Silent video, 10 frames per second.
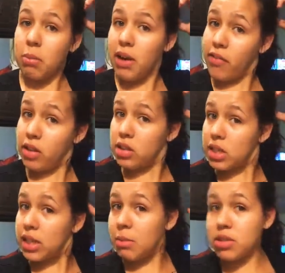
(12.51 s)
But I finally
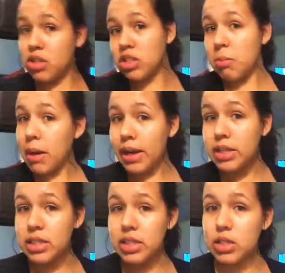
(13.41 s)
said, let me just jump back
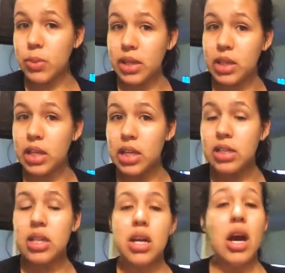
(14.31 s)
into the swing of things.